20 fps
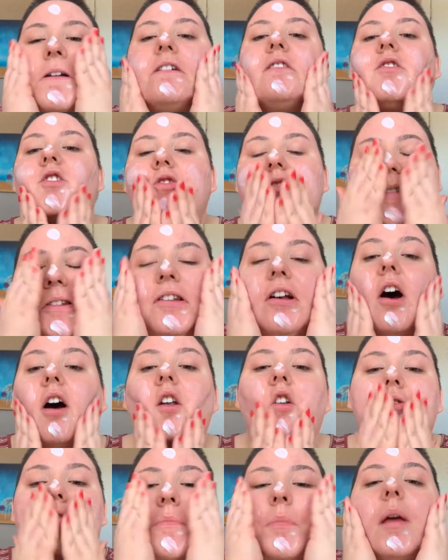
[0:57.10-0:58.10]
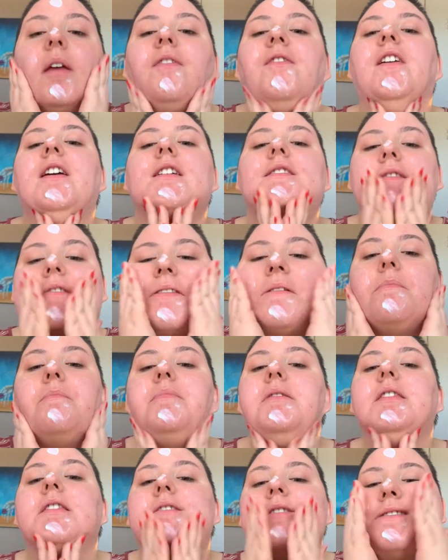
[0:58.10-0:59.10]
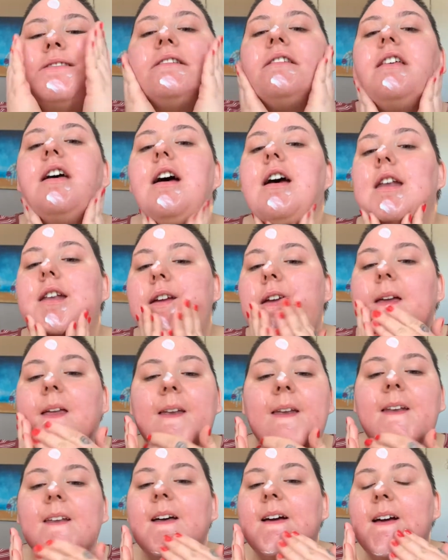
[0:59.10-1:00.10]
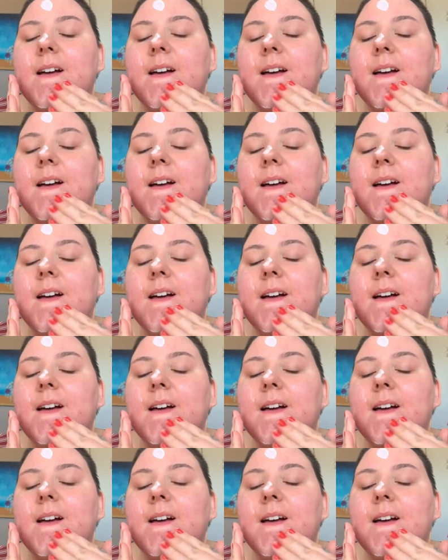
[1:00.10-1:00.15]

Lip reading: Just dot it on my face and blend that in.